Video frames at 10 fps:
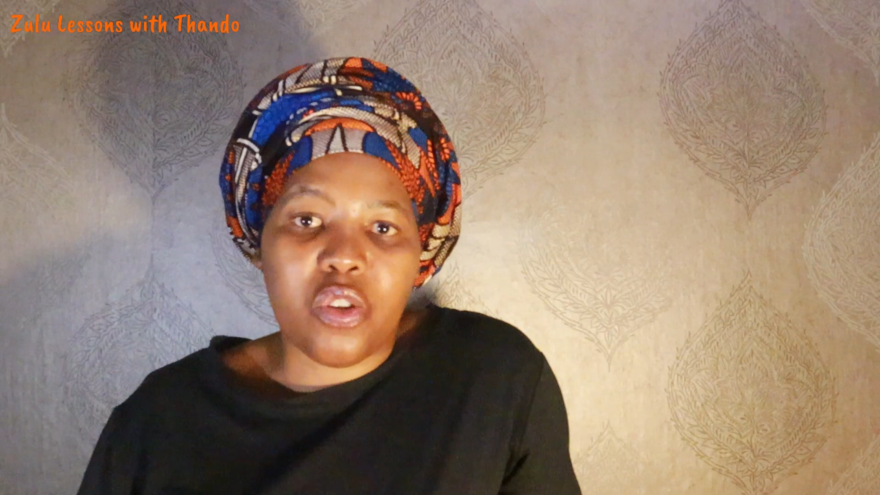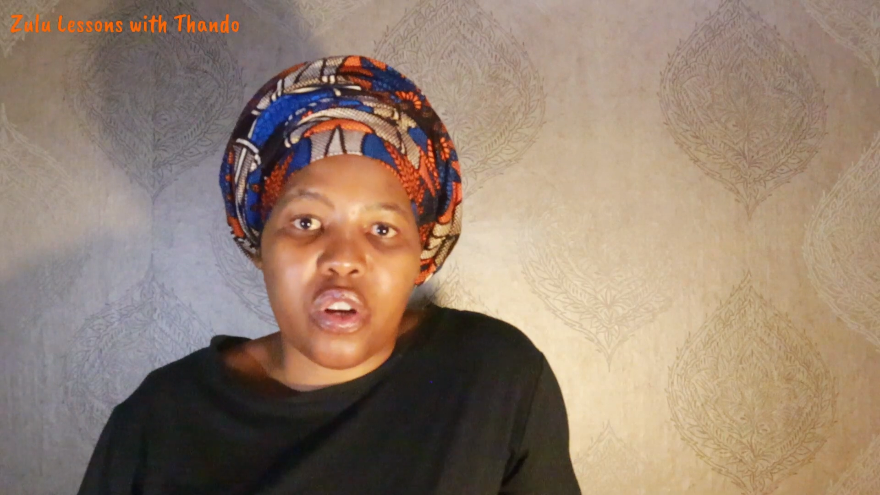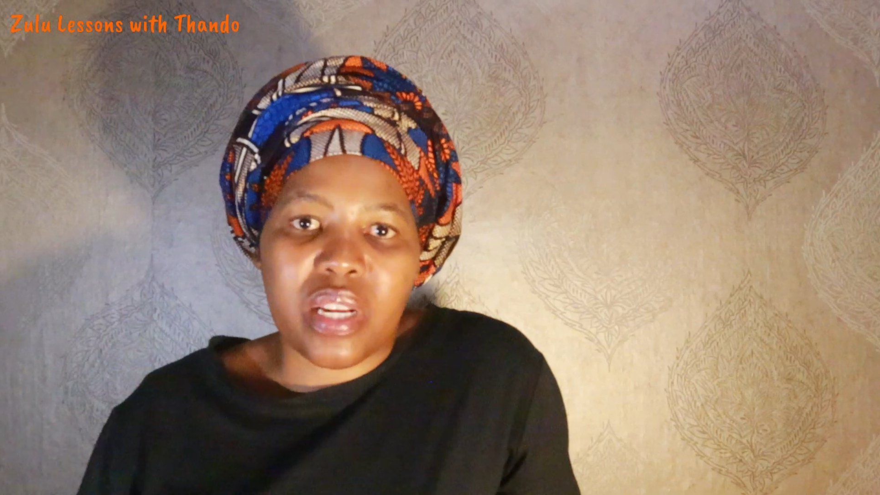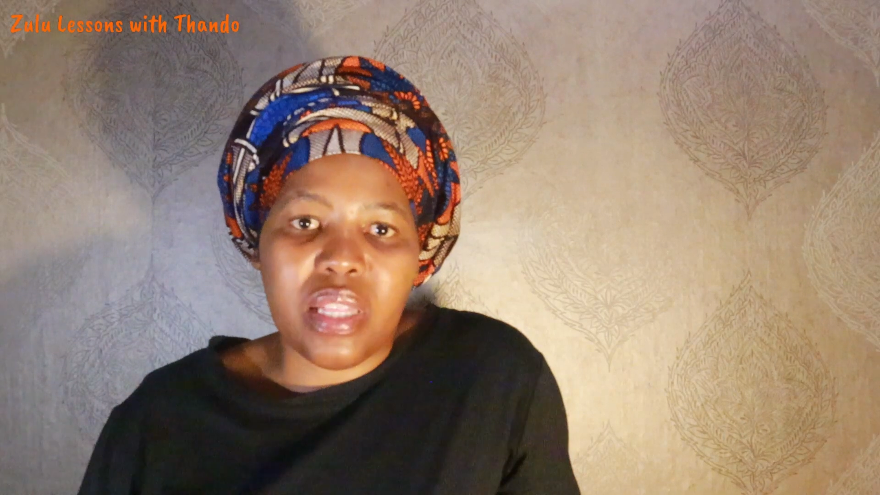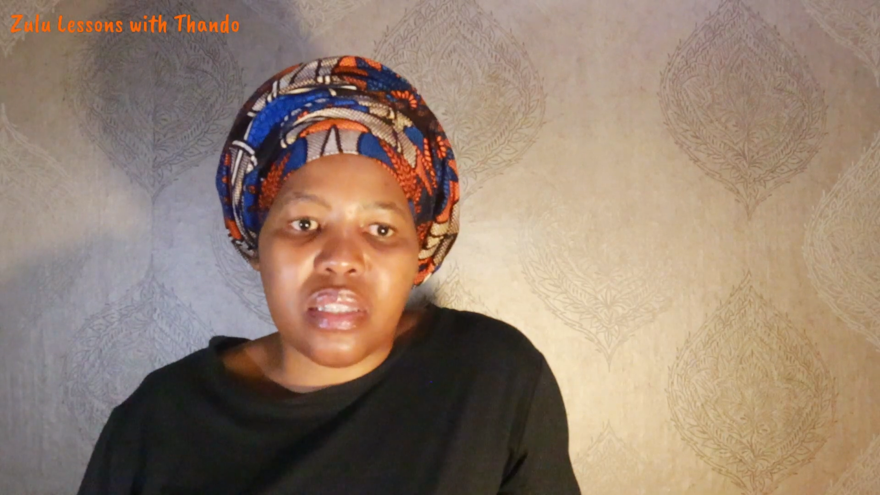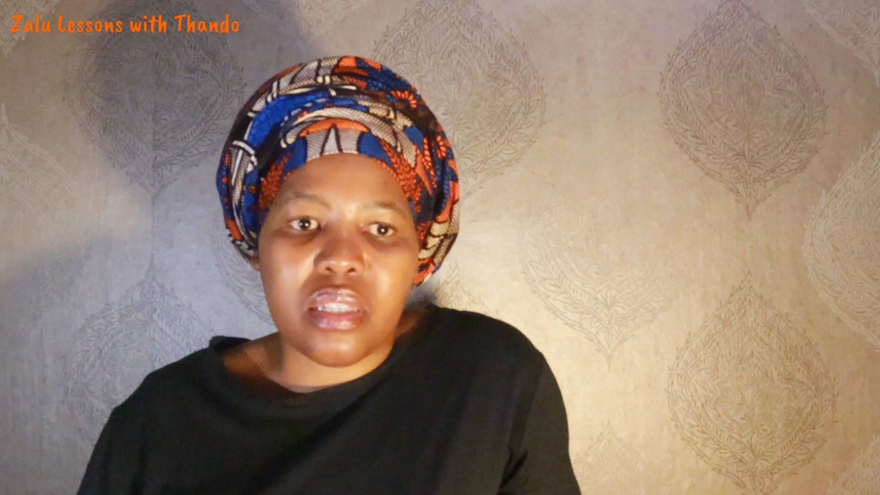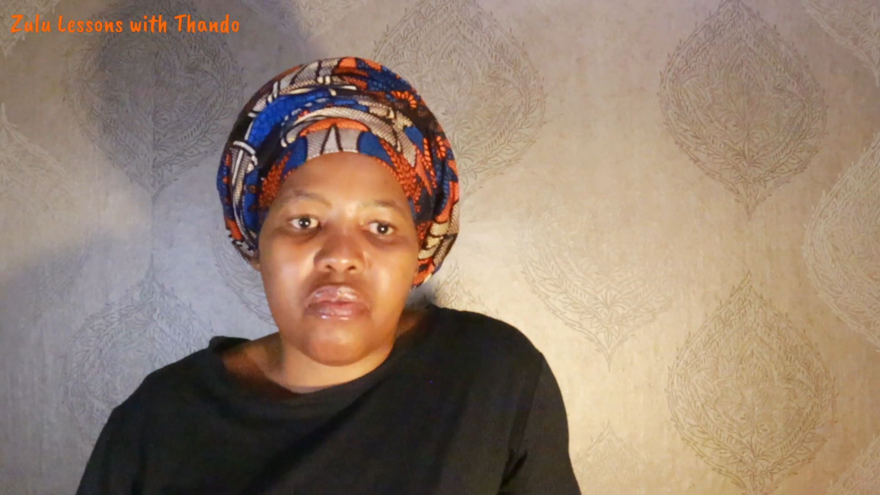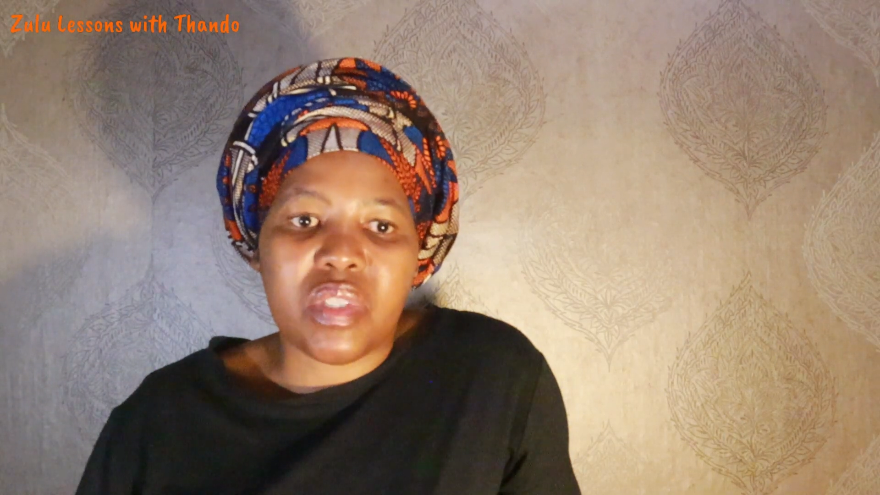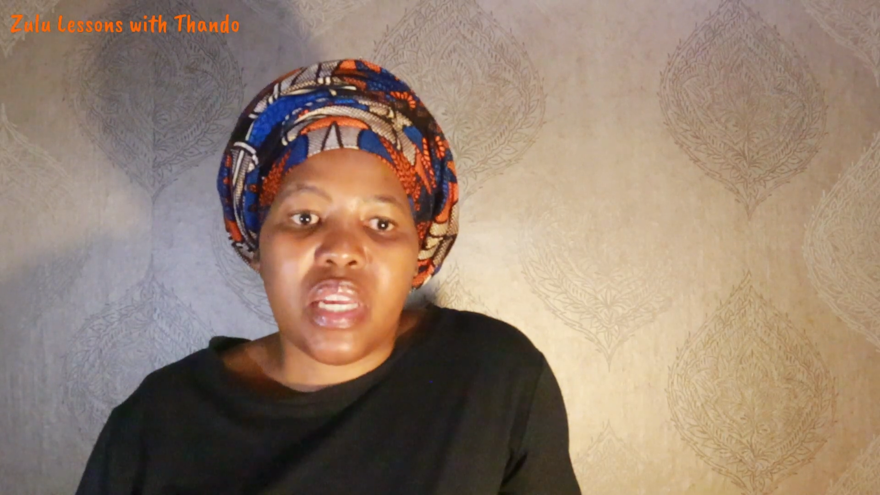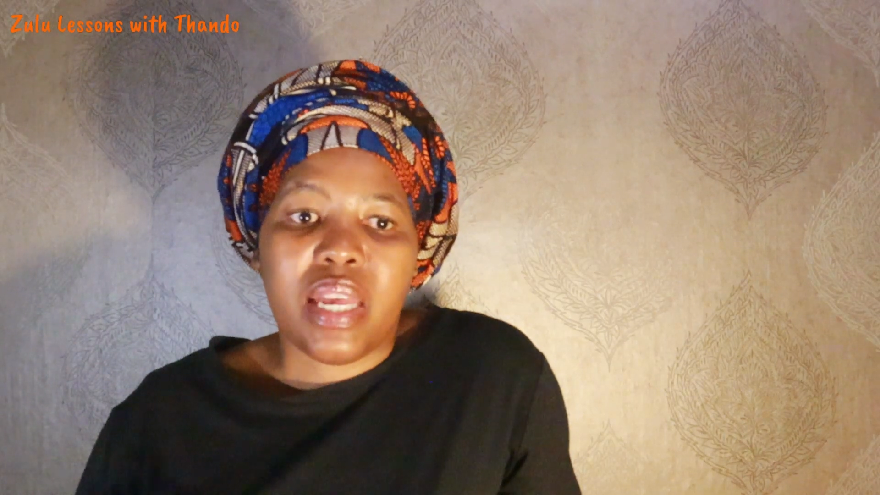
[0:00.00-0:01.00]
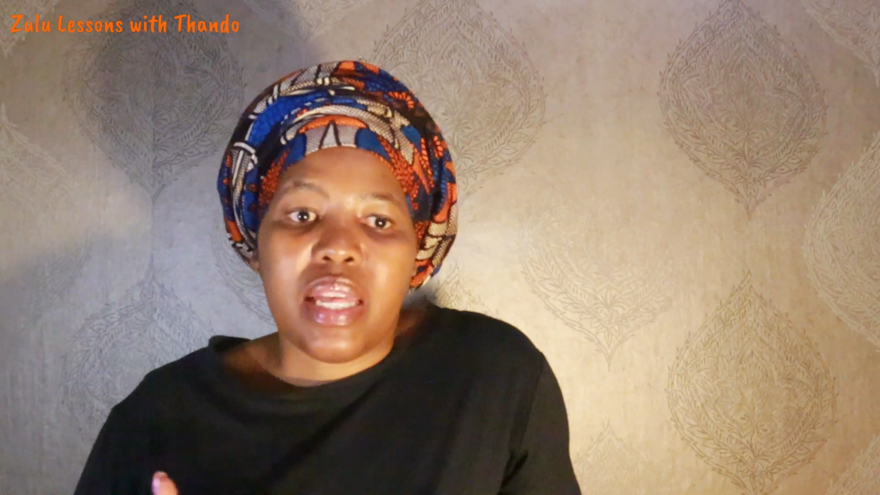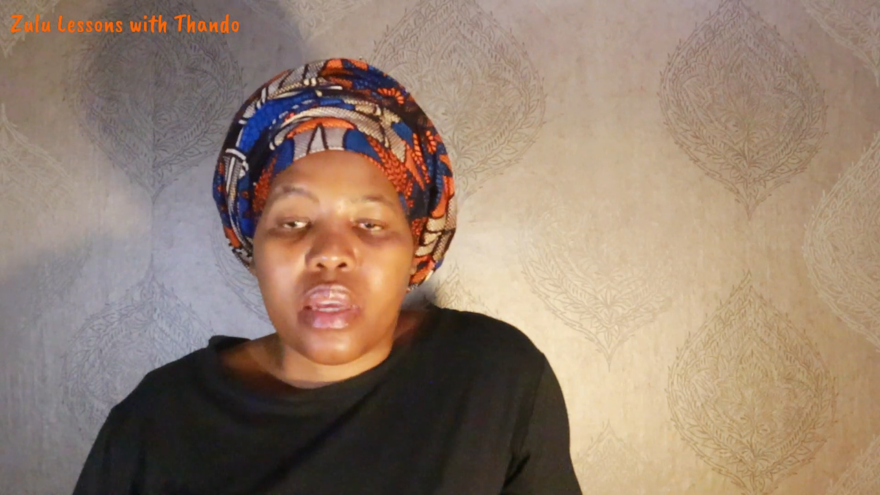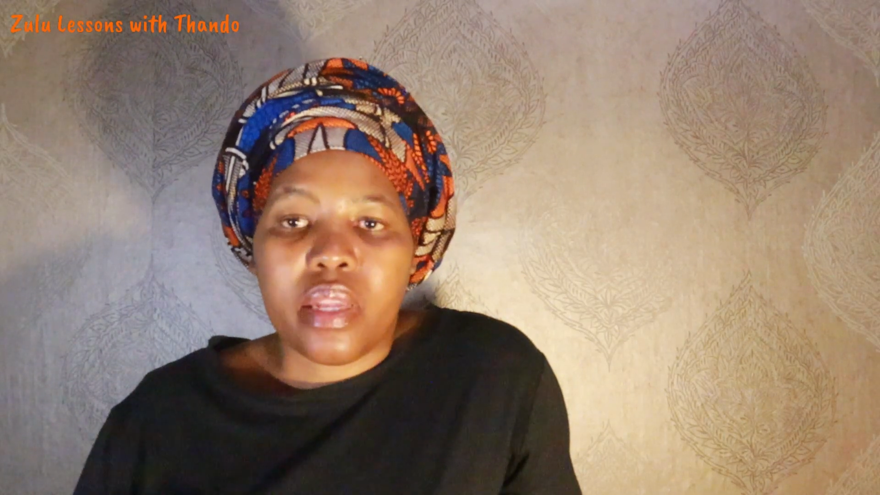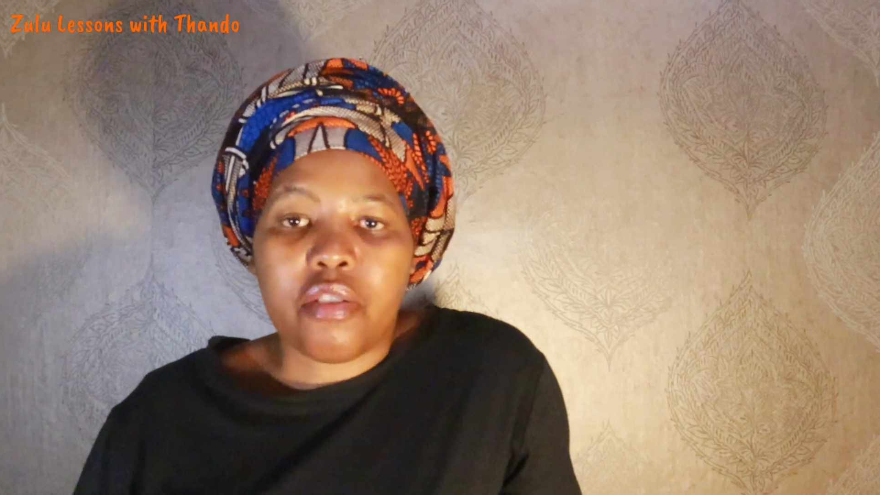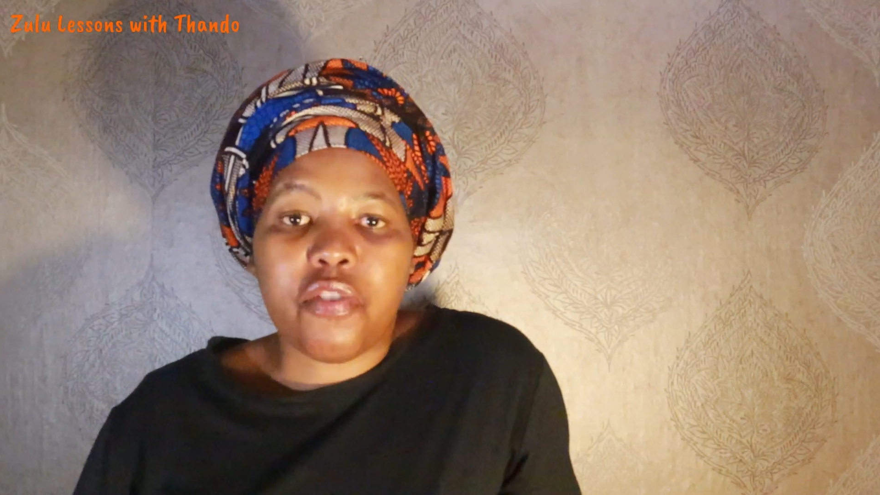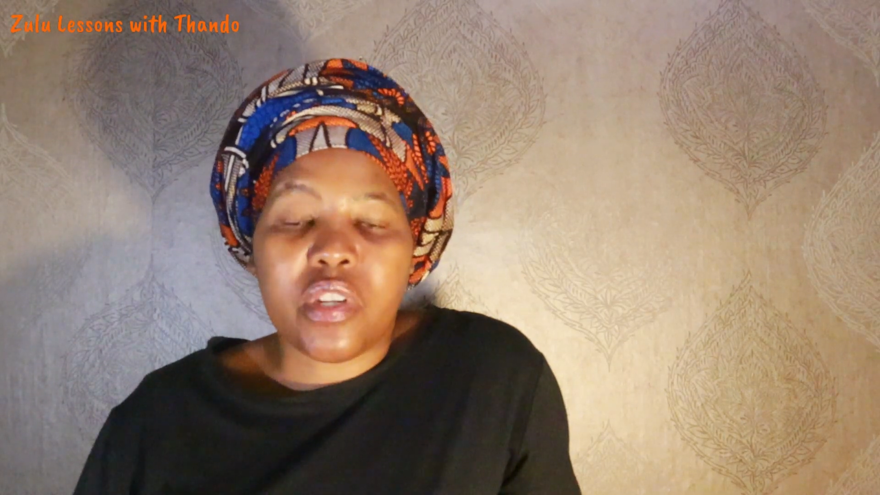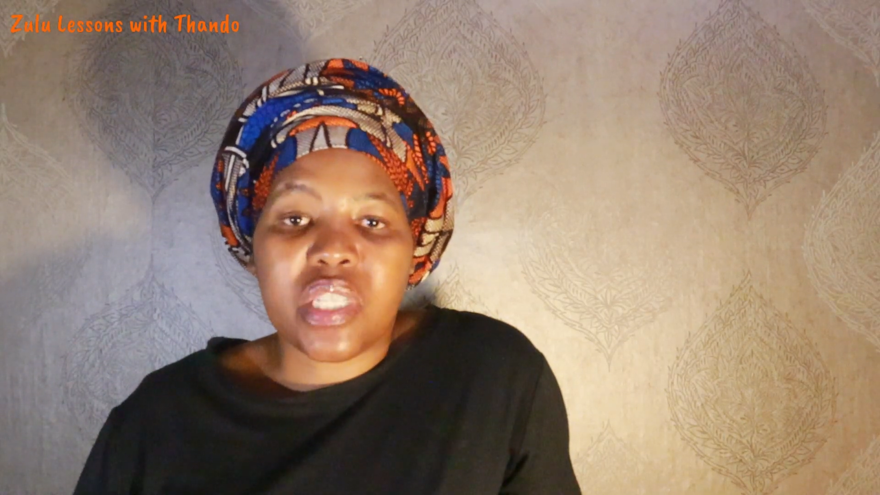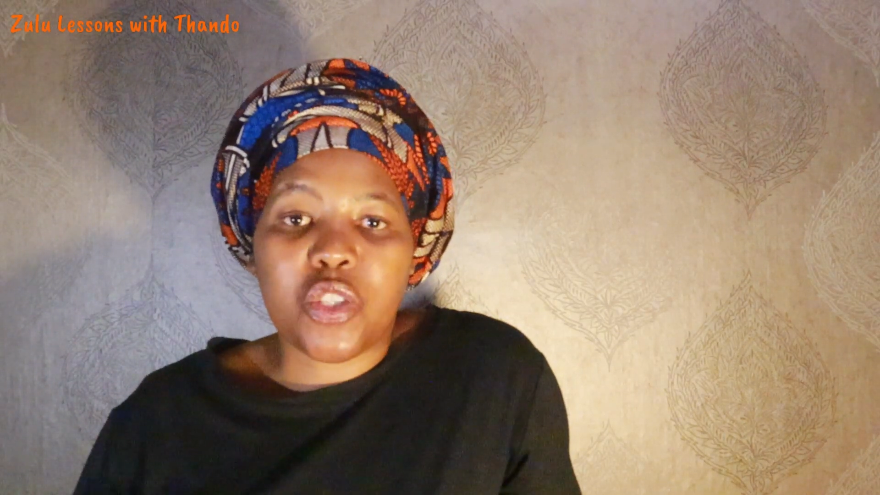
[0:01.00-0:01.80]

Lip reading: your relatives. That falls